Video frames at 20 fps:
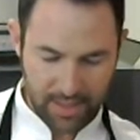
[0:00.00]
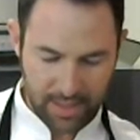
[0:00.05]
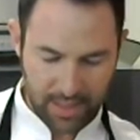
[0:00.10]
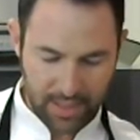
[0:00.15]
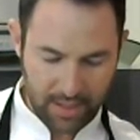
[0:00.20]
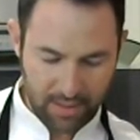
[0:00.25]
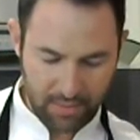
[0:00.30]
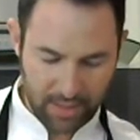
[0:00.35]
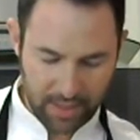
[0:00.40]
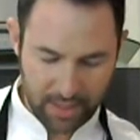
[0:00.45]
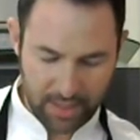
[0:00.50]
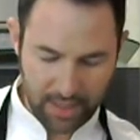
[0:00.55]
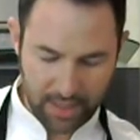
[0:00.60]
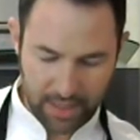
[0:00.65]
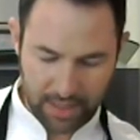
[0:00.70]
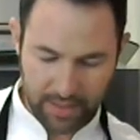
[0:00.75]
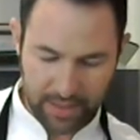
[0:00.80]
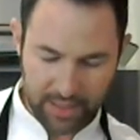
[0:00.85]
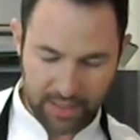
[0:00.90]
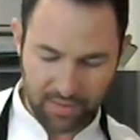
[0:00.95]
think we're good
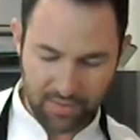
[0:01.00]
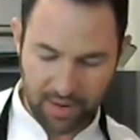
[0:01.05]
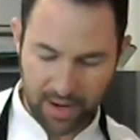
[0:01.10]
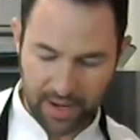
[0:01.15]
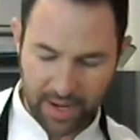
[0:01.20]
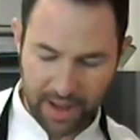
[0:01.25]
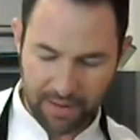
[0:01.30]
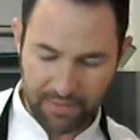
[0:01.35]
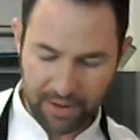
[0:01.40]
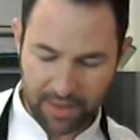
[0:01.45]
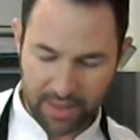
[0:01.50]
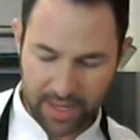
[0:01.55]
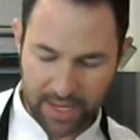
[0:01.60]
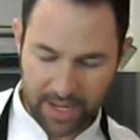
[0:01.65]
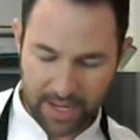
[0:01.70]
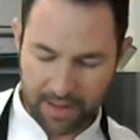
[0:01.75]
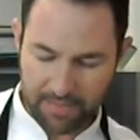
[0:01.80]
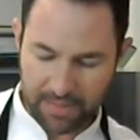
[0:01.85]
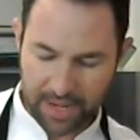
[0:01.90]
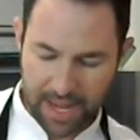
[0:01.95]
on this front. Everything,
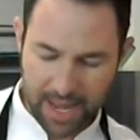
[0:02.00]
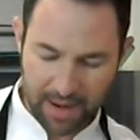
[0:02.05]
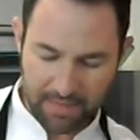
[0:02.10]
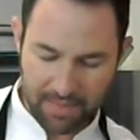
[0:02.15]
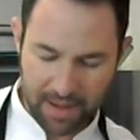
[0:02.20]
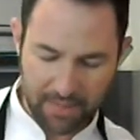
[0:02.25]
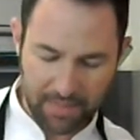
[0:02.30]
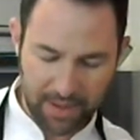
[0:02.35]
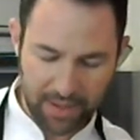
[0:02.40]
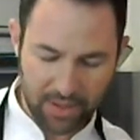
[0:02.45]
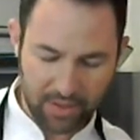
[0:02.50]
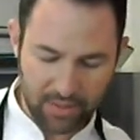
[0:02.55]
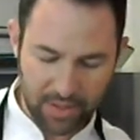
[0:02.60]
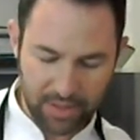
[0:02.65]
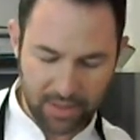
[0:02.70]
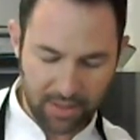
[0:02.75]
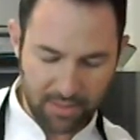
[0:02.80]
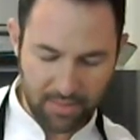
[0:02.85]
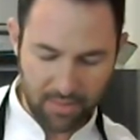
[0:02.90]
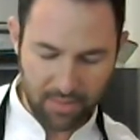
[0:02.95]
I'm going to add maybe a
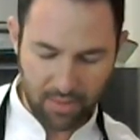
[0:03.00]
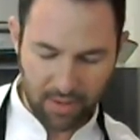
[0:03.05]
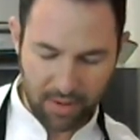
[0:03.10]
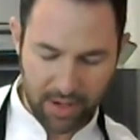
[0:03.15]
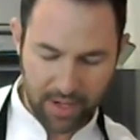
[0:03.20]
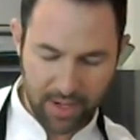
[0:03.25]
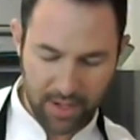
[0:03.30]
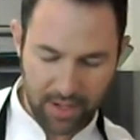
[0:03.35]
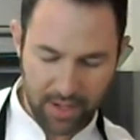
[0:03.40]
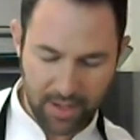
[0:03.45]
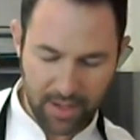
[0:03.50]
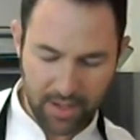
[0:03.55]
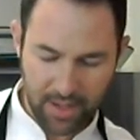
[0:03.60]
drizzle more